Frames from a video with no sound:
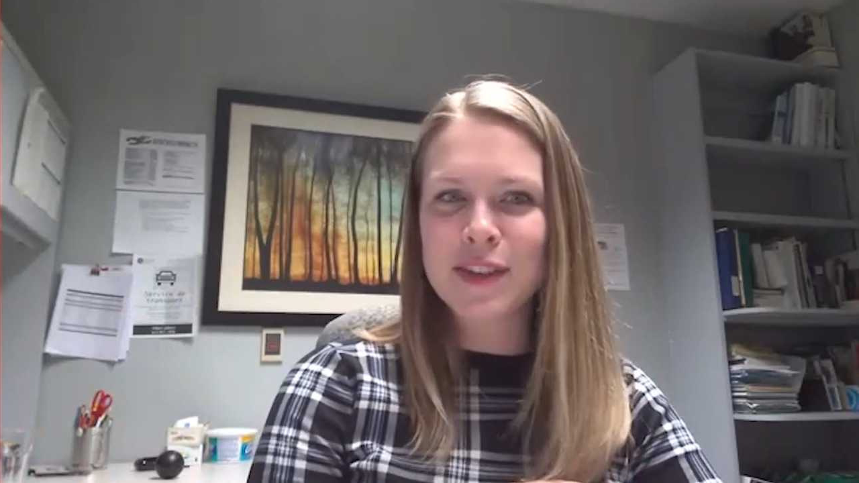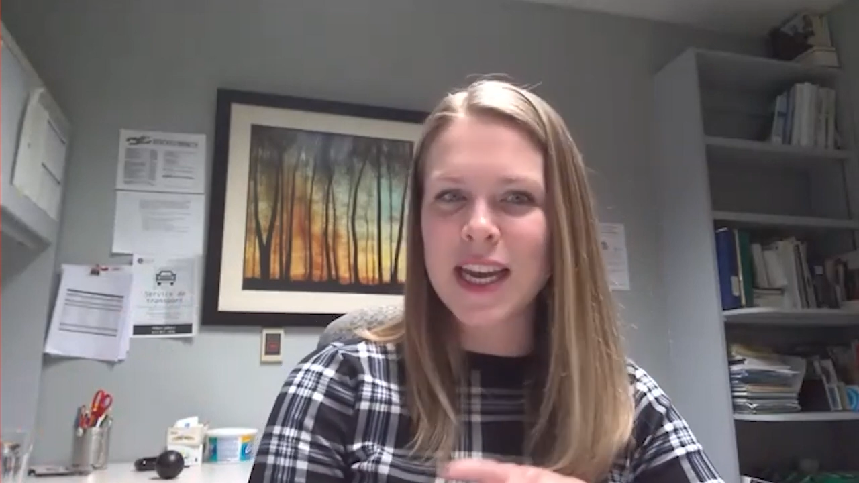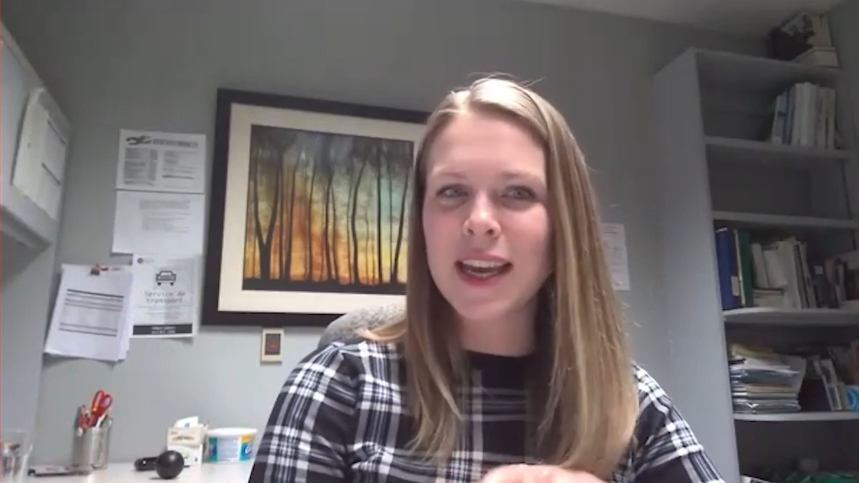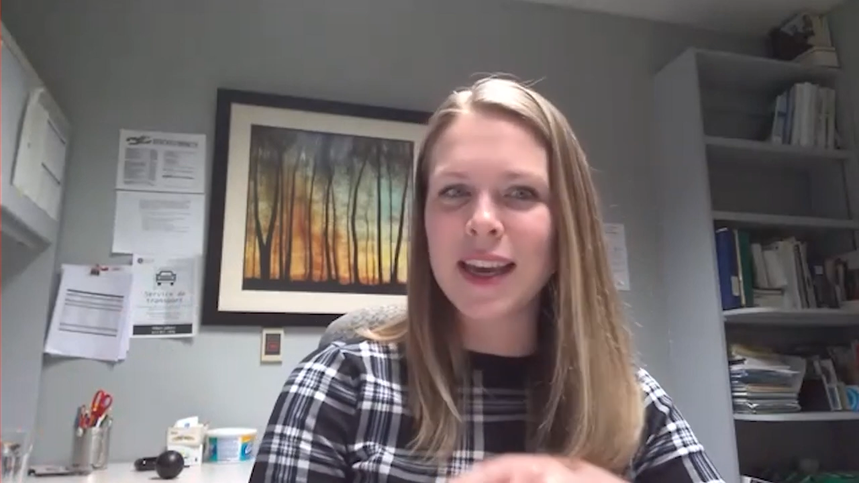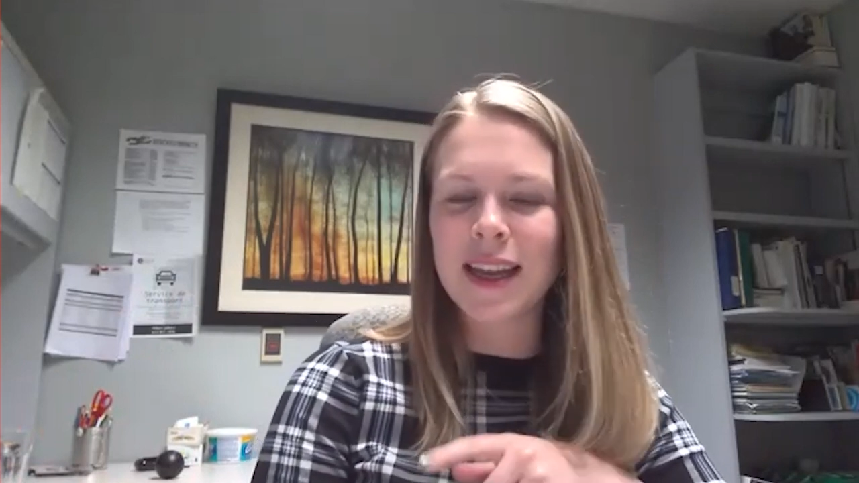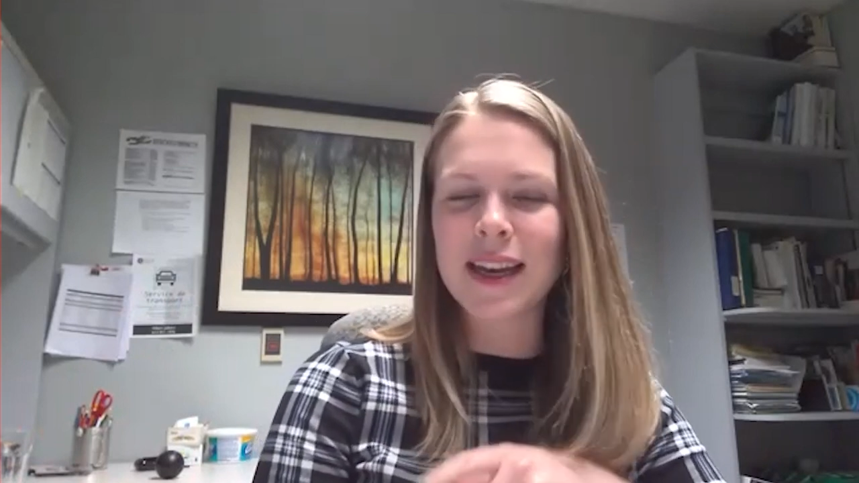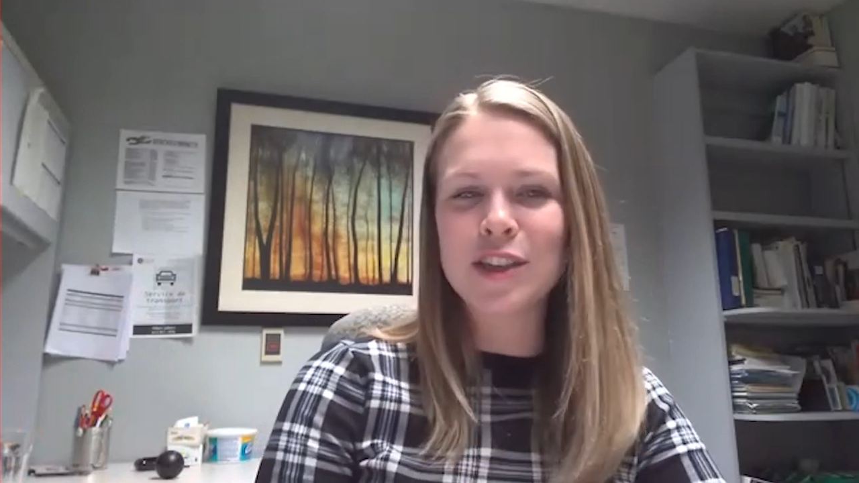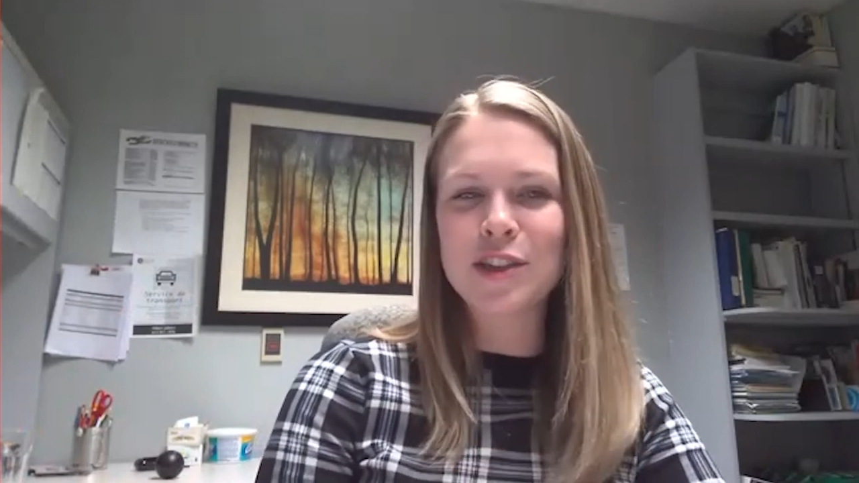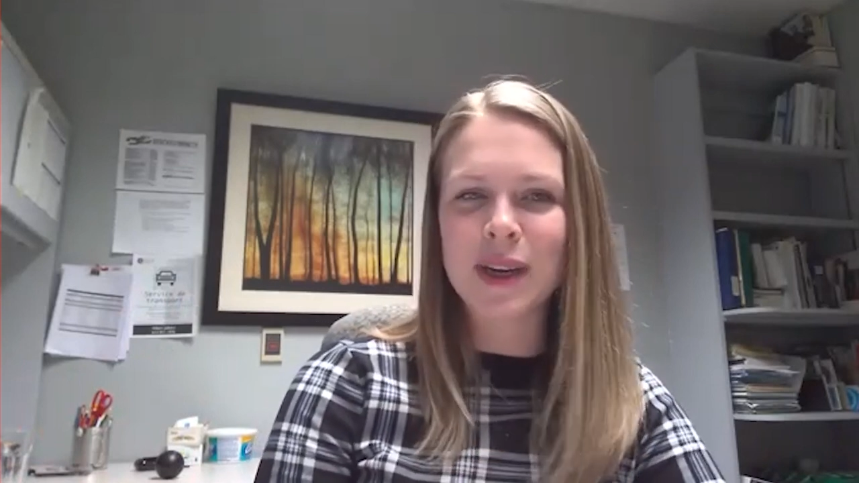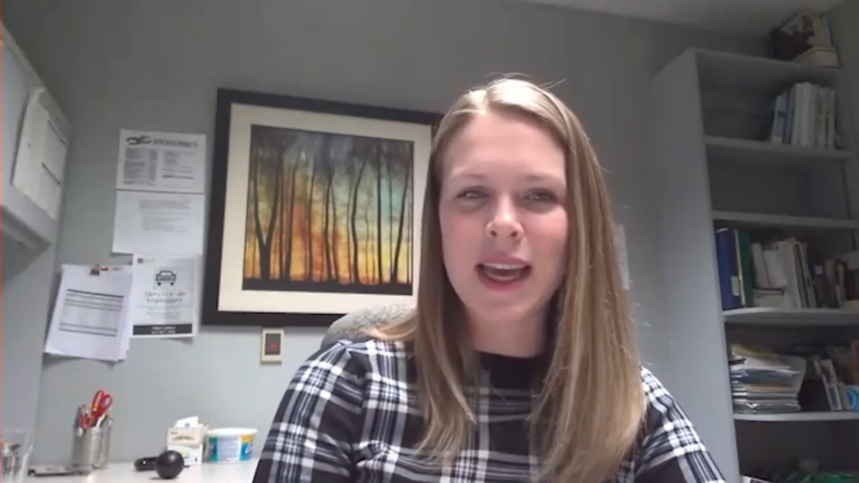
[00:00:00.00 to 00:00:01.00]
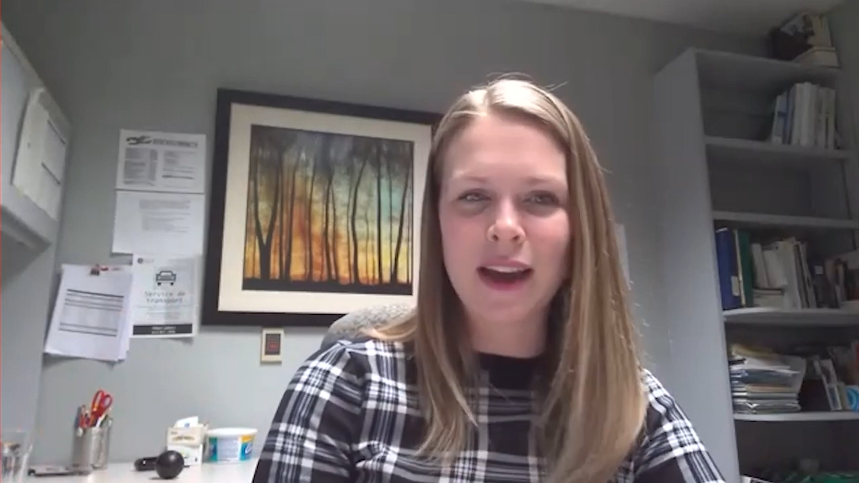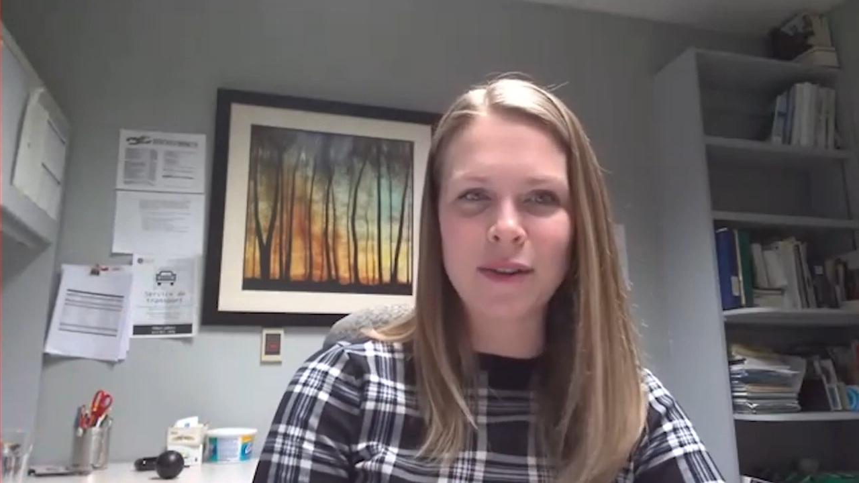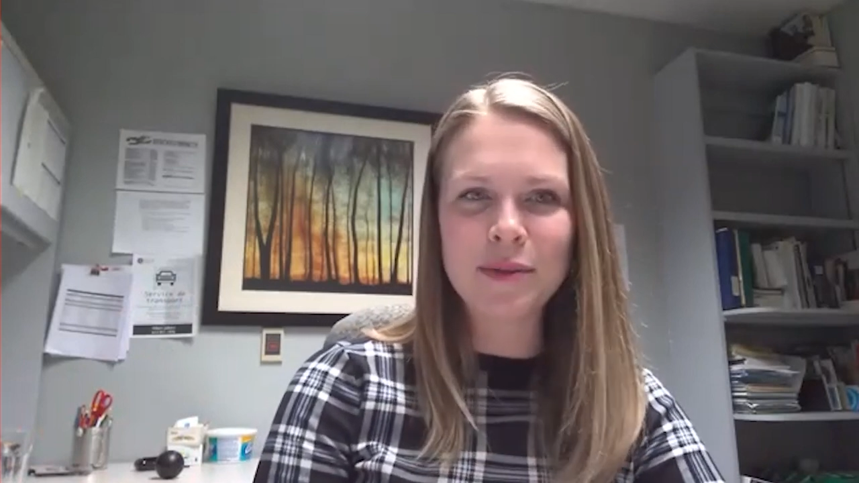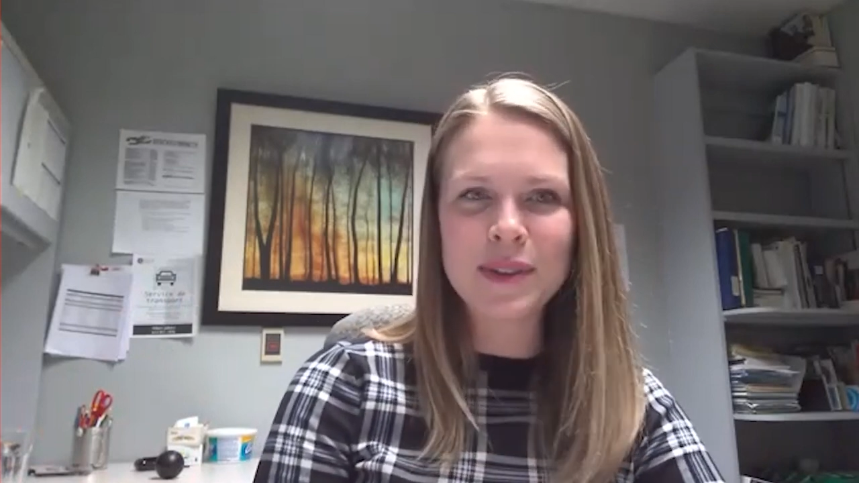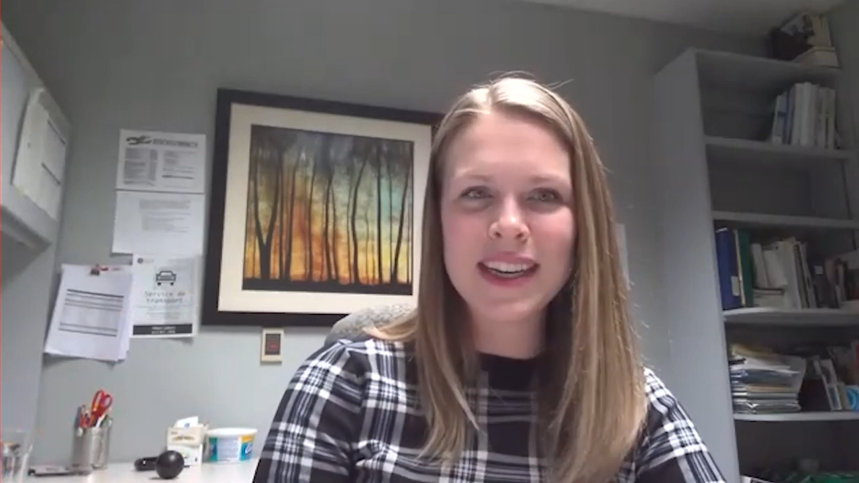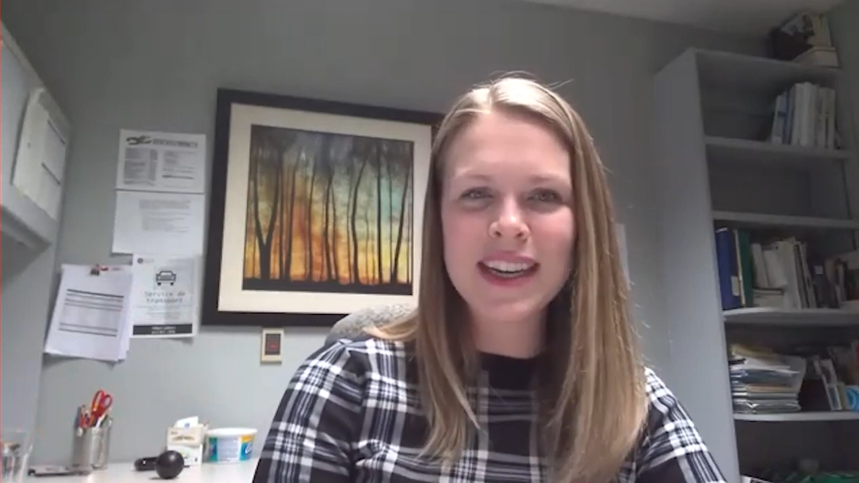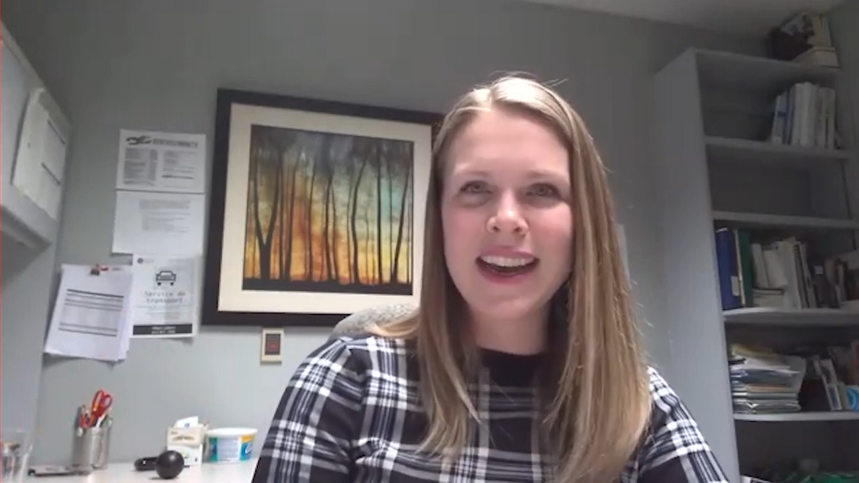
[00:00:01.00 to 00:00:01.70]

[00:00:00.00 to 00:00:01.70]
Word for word: taking it into account.